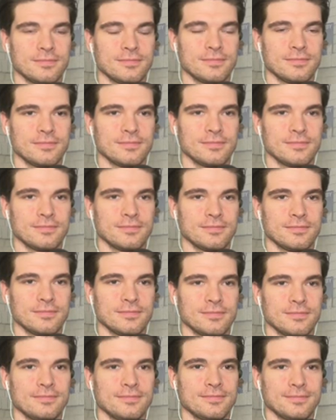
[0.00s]

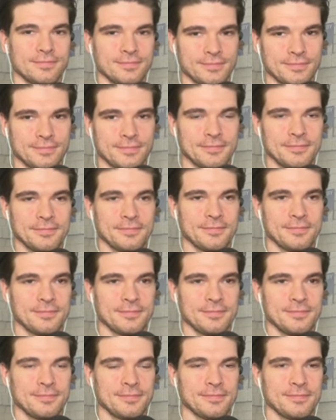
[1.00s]

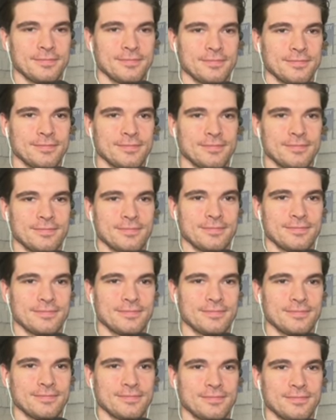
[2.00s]

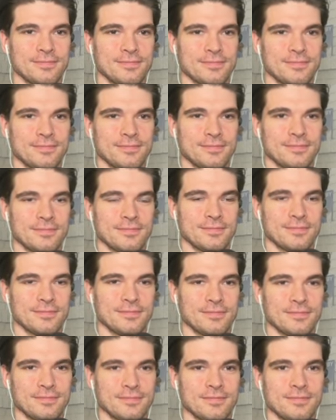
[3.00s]

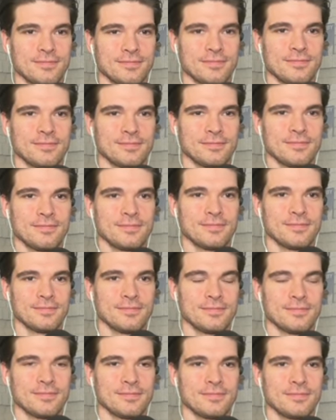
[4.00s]

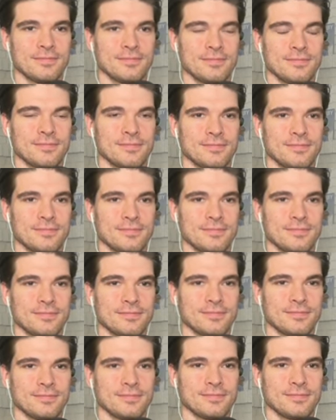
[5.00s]

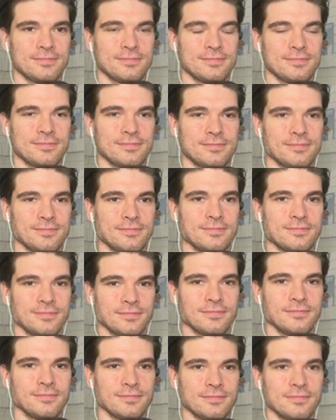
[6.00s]

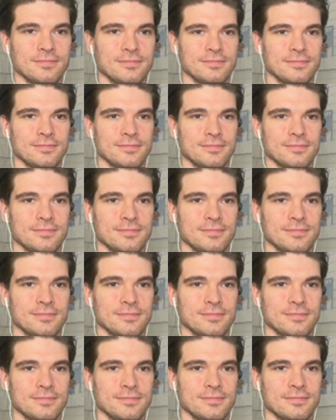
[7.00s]
The person shown says nothing.